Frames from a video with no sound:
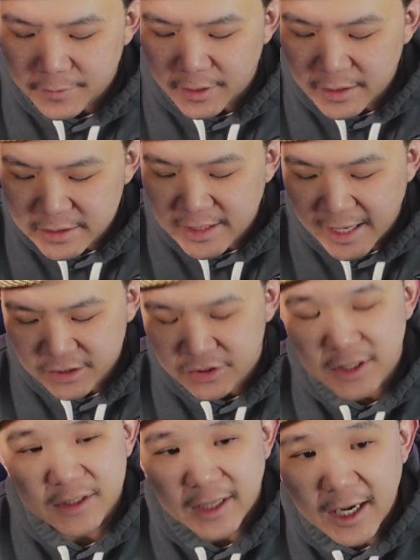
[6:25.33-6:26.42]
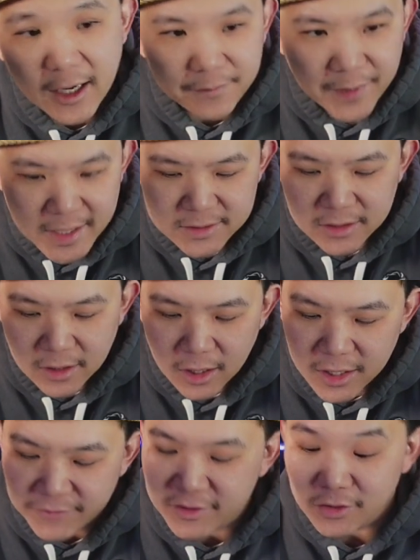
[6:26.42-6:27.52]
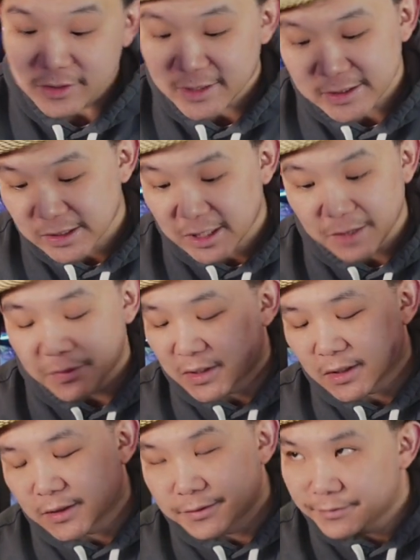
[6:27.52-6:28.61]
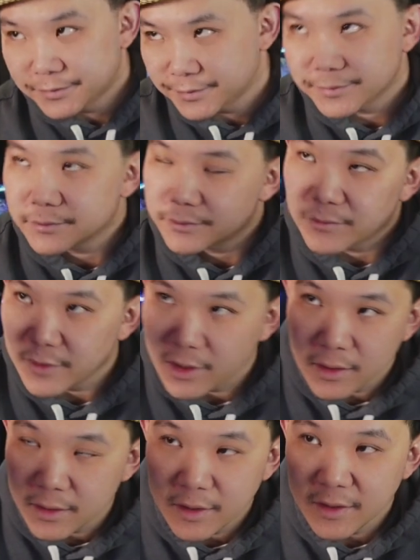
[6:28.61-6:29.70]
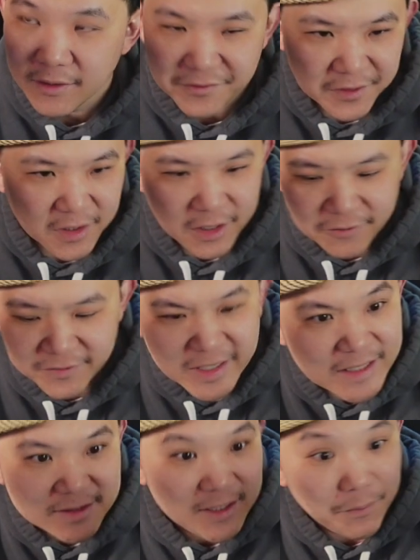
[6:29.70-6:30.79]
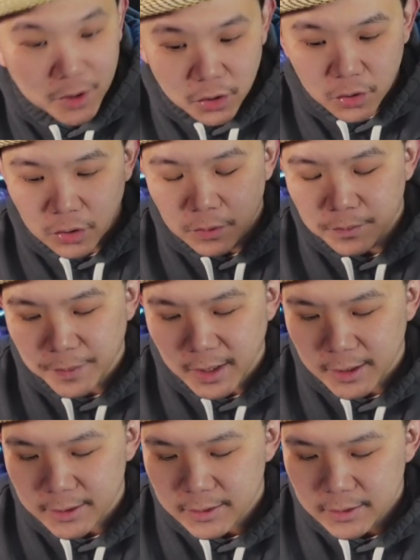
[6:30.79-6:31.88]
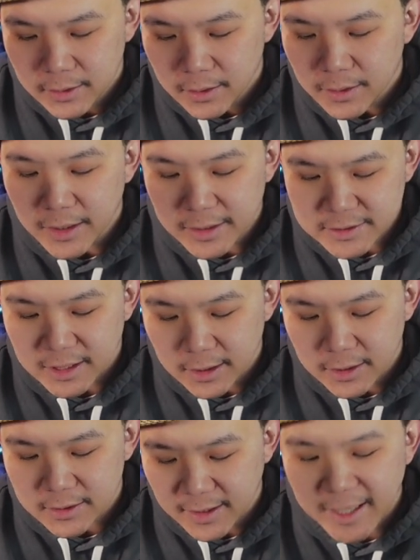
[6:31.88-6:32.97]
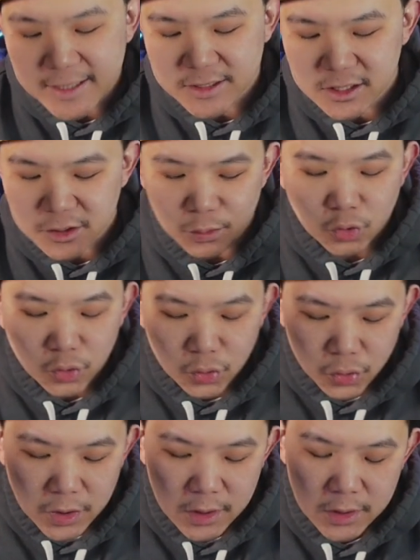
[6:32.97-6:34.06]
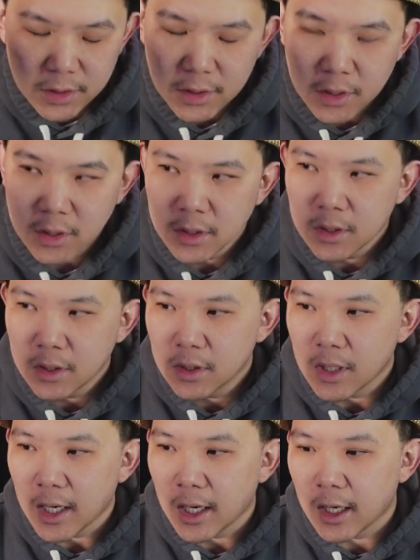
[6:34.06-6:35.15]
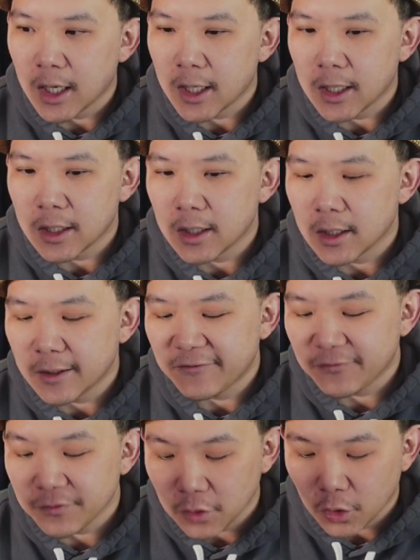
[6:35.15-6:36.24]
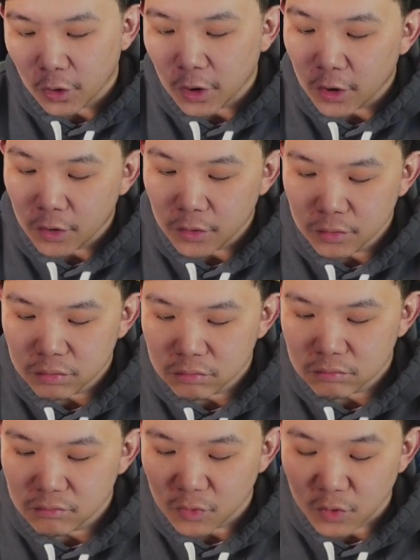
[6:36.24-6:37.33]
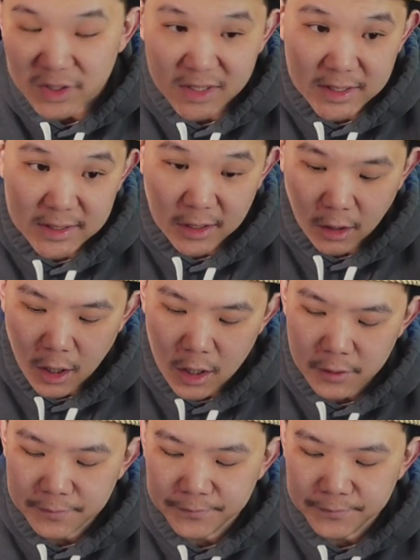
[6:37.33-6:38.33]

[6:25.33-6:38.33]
It's actually not a bad cigar, even though it doesn't give me the feeling of instant bowl, but it's a nice, smooth, uh, floral, woodsy cigar.